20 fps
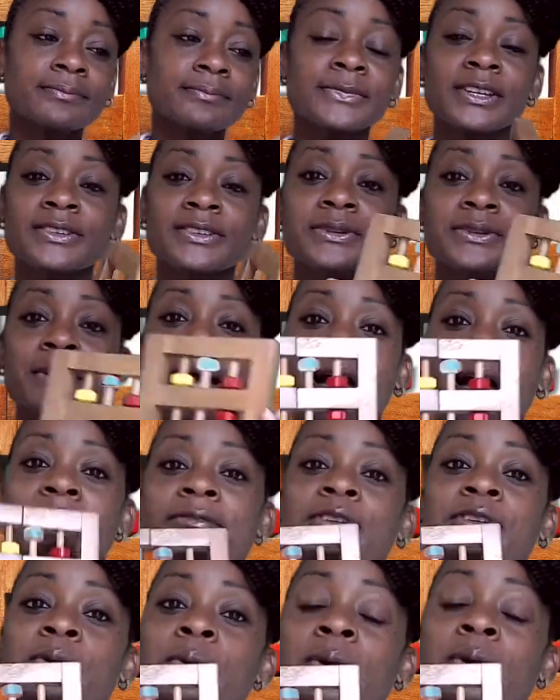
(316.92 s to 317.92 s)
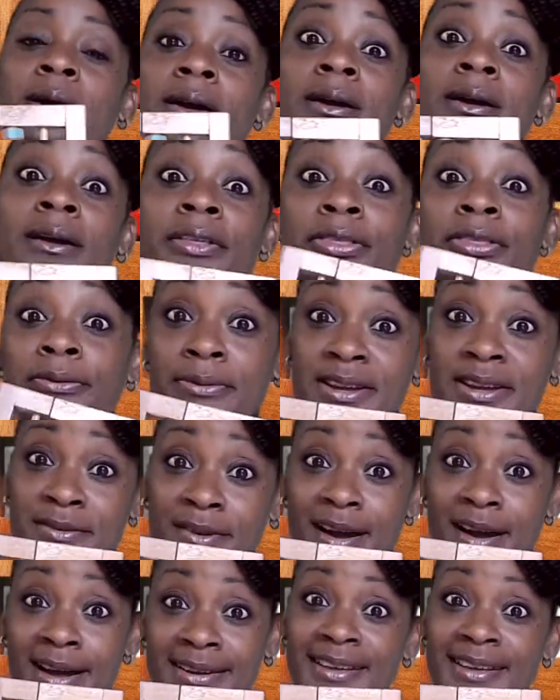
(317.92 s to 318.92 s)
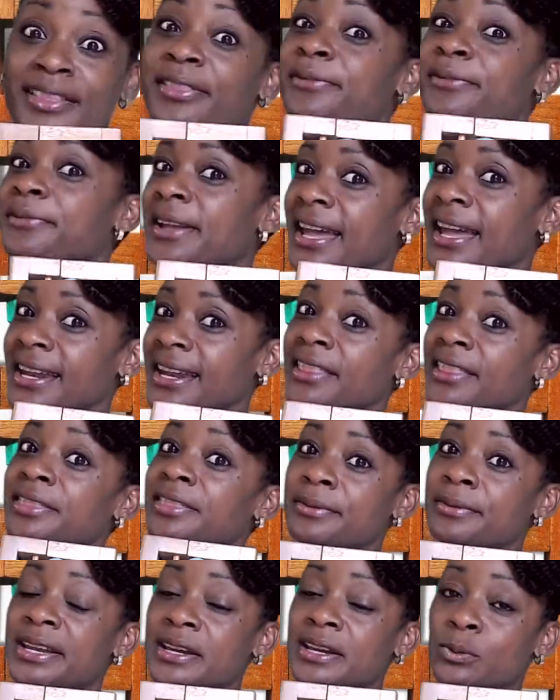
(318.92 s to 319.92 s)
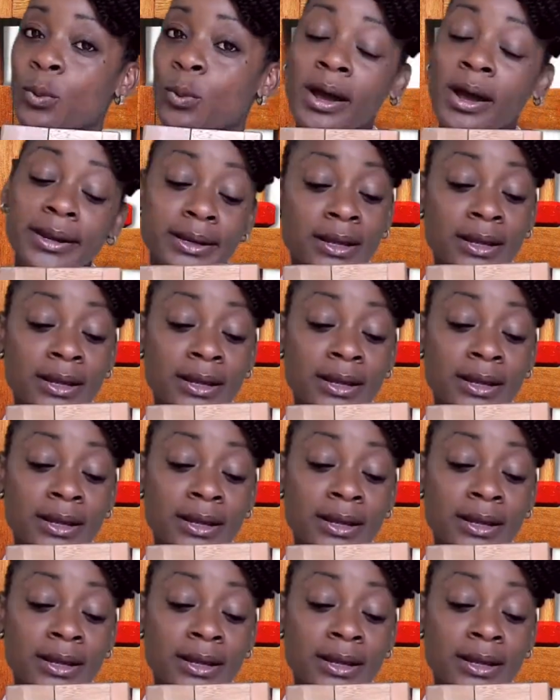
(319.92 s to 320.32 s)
to have your 3-rod. You get it? 3 and 1.